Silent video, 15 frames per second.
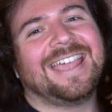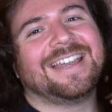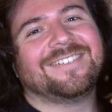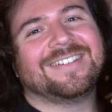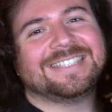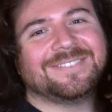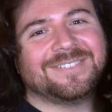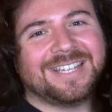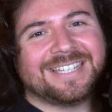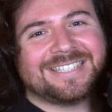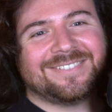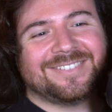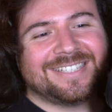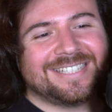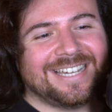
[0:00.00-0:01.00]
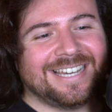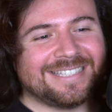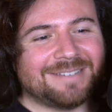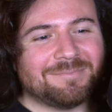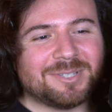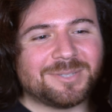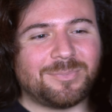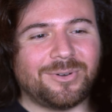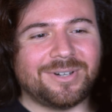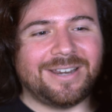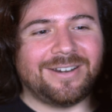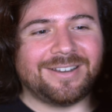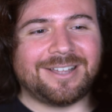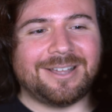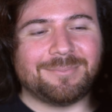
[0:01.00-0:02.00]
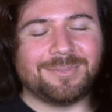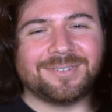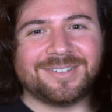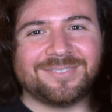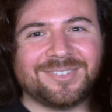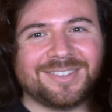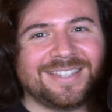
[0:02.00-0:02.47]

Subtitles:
Anyways, if you guys have a chance, I'm just pointing out a couple of different